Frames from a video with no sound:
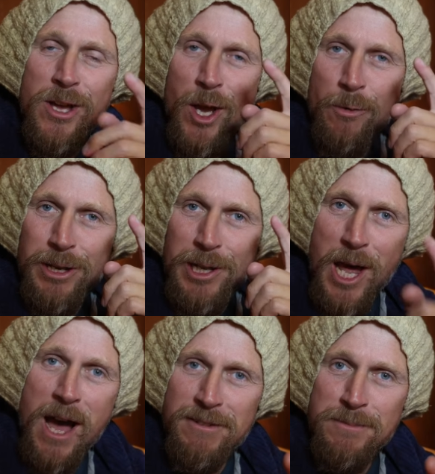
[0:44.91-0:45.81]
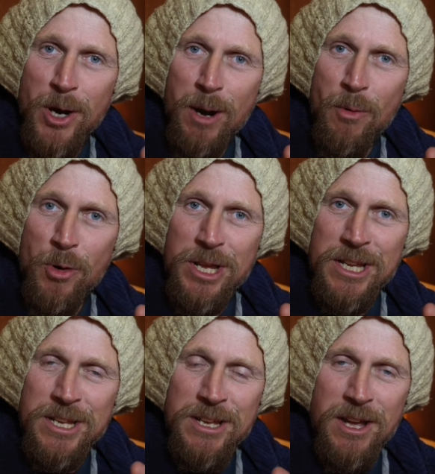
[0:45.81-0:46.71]
Going live tomorrow
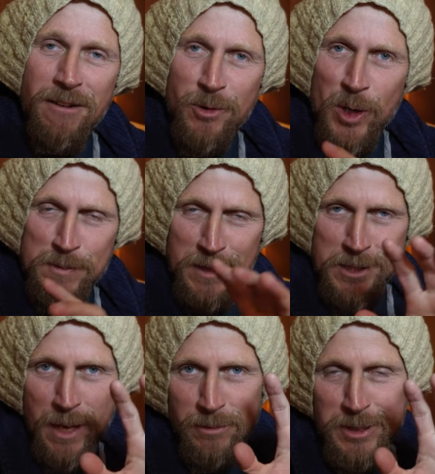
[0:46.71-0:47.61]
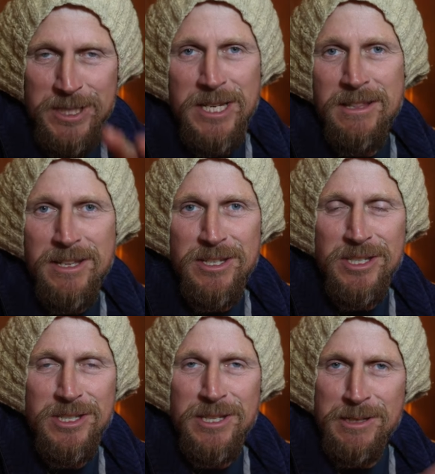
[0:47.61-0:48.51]
morning. Of course, by the time you see
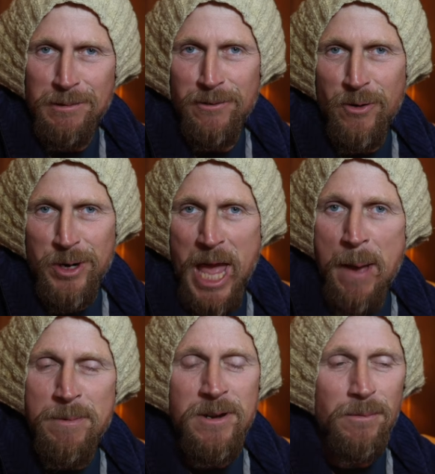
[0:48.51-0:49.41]
this, this will have already happened.